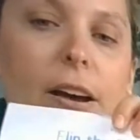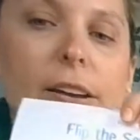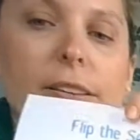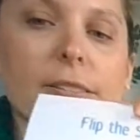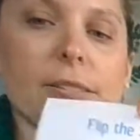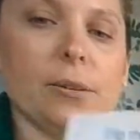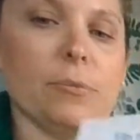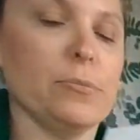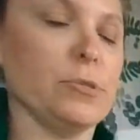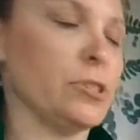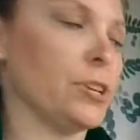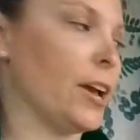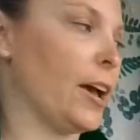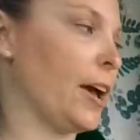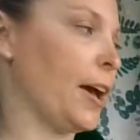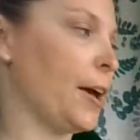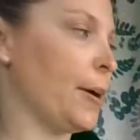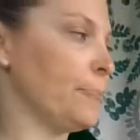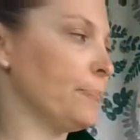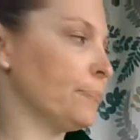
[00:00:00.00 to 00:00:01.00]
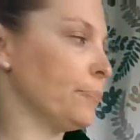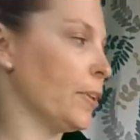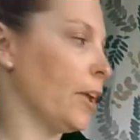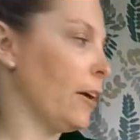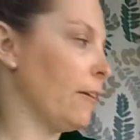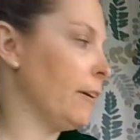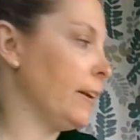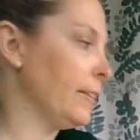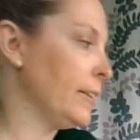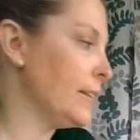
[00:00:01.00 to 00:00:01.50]
Awesome job.
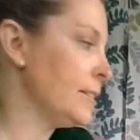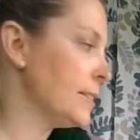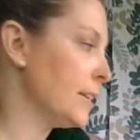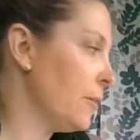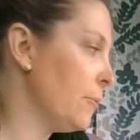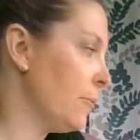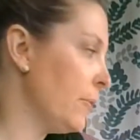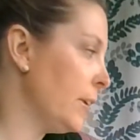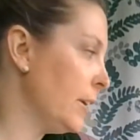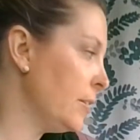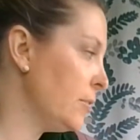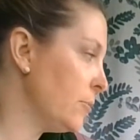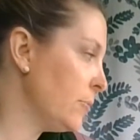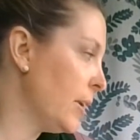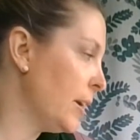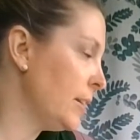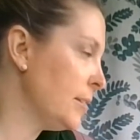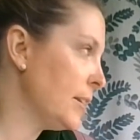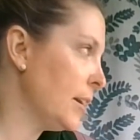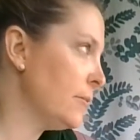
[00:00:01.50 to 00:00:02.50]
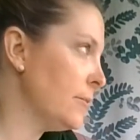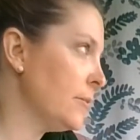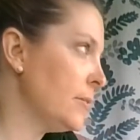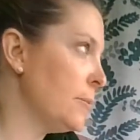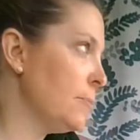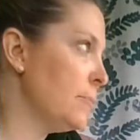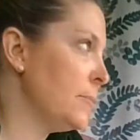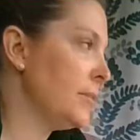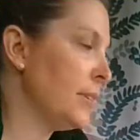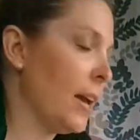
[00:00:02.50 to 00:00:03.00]
All right, let's get ready to write down
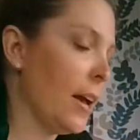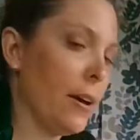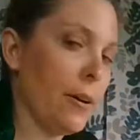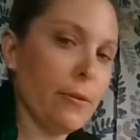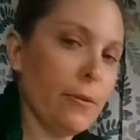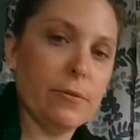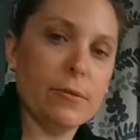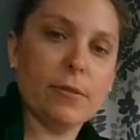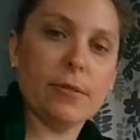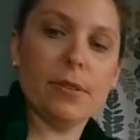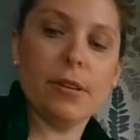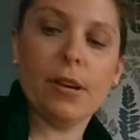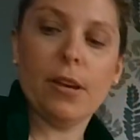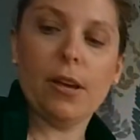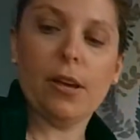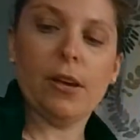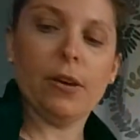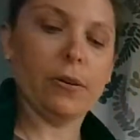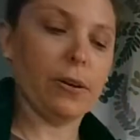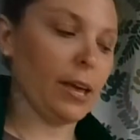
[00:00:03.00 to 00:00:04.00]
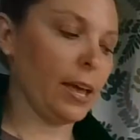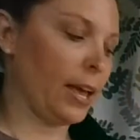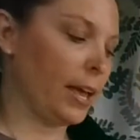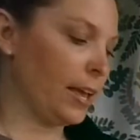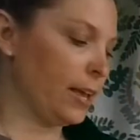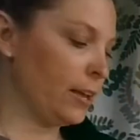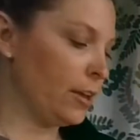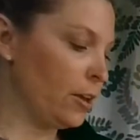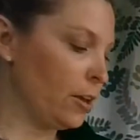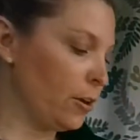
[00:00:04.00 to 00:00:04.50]
some sounds.
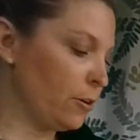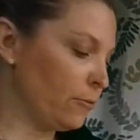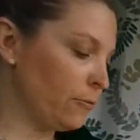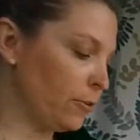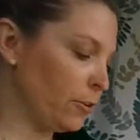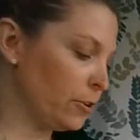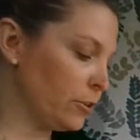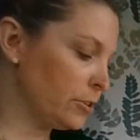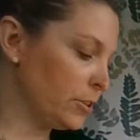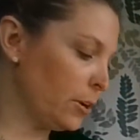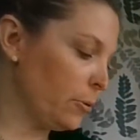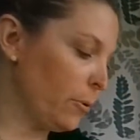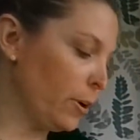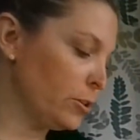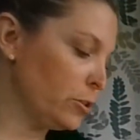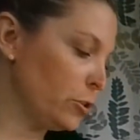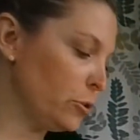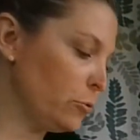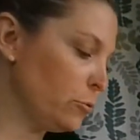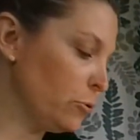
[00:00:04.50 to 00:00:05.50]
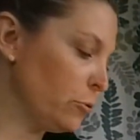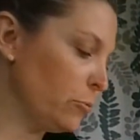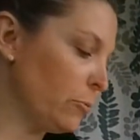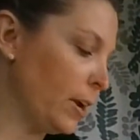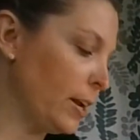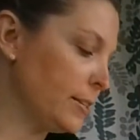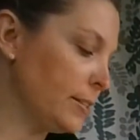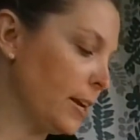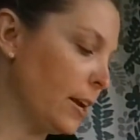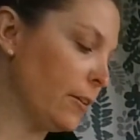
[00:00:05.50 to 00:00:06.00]
Okay, first I want you to
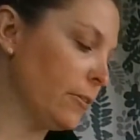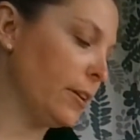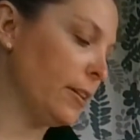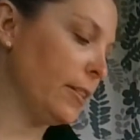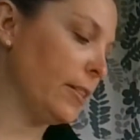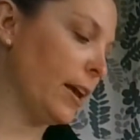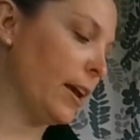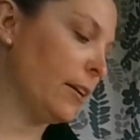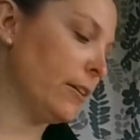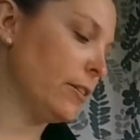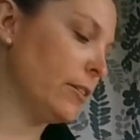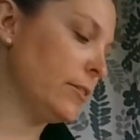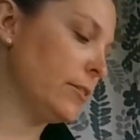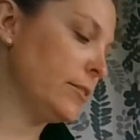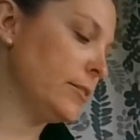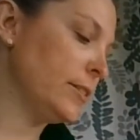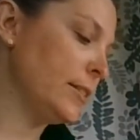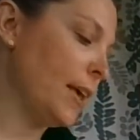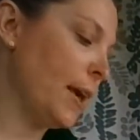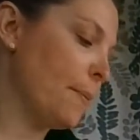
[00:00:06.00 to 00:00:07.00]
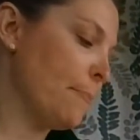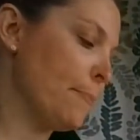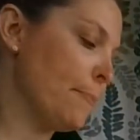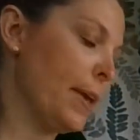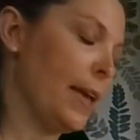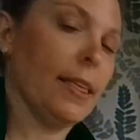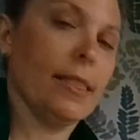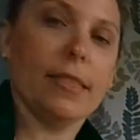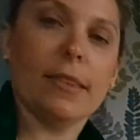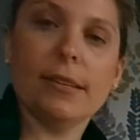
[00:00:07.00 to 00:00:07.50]
write down the letters that
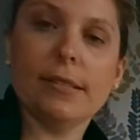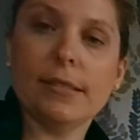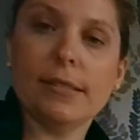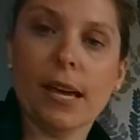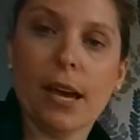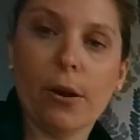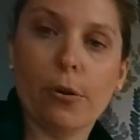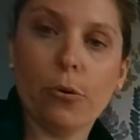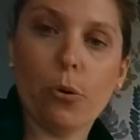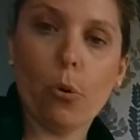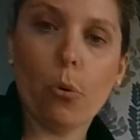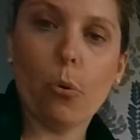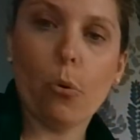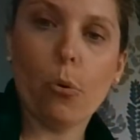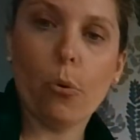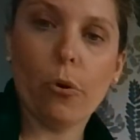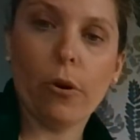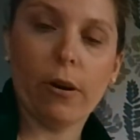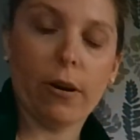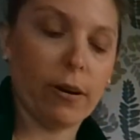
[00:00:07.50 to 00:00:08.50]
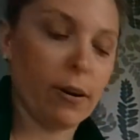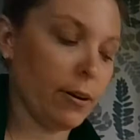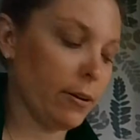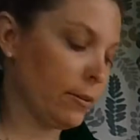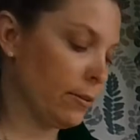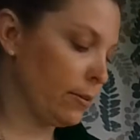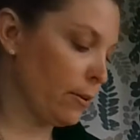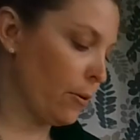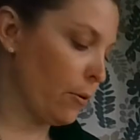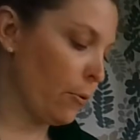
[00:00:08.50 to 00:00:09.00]
make the sound
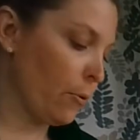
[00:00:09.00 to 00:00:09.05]
or.